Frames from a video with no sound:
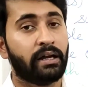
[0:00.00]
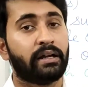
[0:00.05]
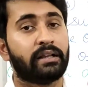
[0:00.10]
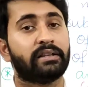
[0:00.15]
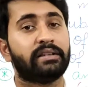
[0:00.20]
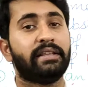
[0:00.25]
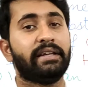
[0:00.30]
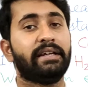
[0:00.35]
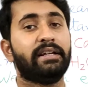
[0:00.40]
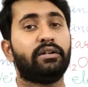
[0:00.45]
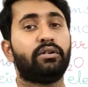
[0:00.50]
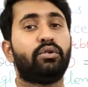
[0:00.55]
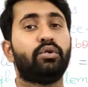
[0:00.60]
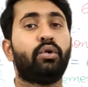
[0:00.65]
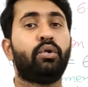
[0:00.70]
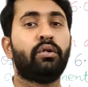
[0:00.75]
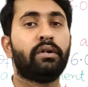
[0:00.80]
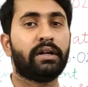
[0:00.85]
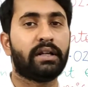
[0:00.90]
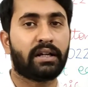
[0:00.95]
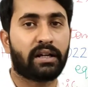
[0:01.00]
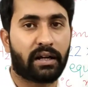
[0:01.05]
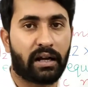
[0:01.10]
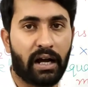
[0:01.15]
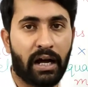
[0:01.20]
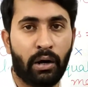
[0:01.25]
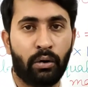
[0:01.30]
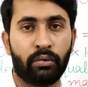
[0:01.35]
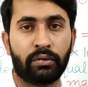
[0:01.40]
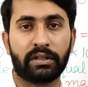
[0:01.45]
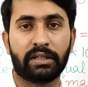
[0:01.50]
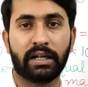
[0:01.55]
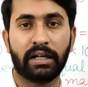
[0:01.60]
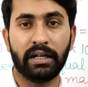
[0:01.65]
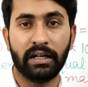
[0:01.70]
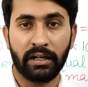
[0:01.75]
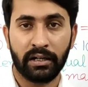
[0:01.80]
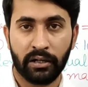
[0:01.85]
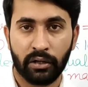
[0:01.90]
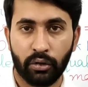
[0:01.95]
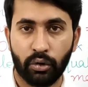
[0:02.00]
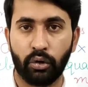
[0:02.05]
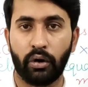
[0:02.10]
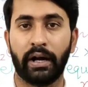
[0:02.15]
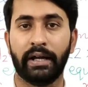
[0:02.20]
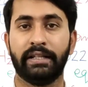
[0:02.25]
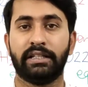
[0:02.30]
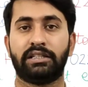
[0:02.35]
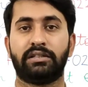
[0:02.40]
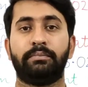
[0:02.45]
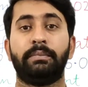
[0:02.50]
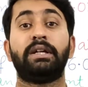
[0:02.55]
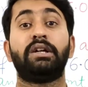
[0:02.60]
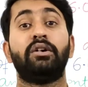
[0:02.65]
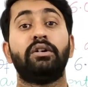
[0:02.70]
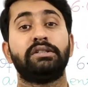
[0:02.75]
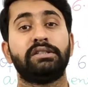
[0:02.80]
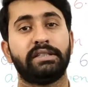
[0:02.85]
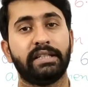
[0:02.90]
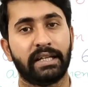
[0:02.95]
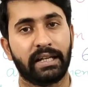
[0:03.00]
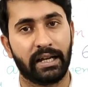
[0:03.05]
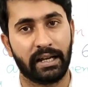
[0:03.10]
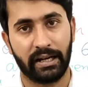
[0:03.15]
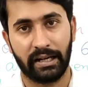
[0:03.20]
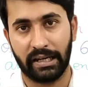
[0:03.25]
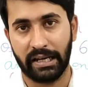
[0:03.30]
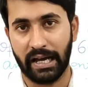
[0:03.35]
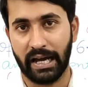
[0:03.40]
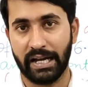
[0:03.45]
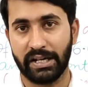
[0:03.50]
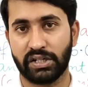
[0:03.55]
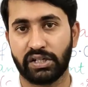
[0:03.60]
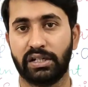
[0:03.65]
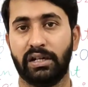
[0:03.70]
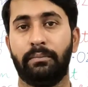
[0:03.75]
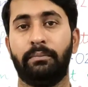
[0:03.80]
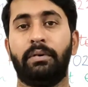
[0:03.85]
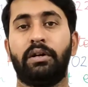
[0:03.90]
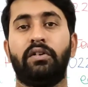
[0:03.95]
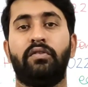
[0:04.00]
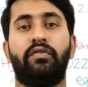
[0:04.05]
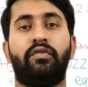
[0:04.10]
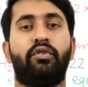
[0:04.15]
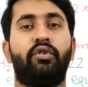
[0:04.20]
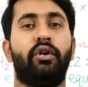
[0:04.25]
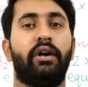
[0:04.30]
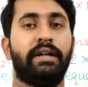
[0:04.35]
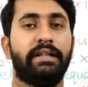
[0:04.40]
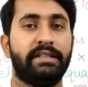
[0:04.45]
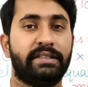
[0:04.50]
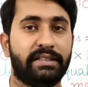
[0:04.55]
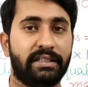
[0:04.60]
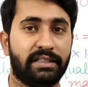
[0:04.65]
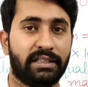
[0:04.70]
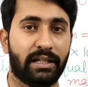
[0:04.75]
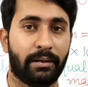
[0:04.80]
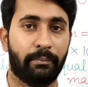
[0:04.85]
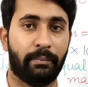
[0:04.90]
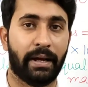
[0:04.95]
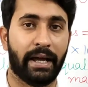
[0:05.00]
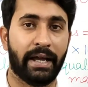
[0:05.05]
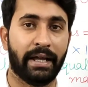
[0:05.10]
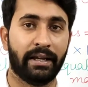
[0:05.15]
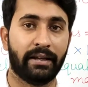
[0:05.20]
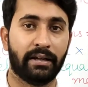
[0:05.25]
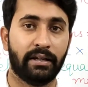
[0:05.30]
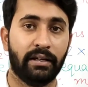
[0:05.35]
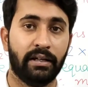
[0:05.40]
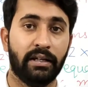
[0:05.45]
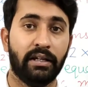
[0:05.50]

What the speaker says: they don't count the coins because there are large number of coins in the bank.